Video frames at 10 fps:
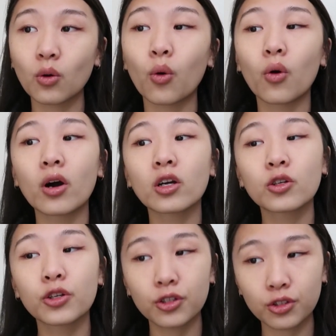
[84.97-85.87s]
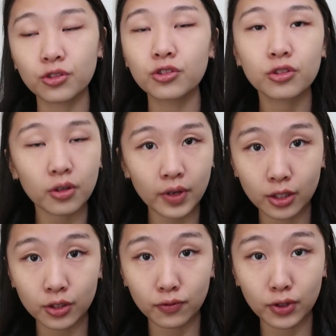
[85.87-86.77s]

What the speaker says: or accused of Asian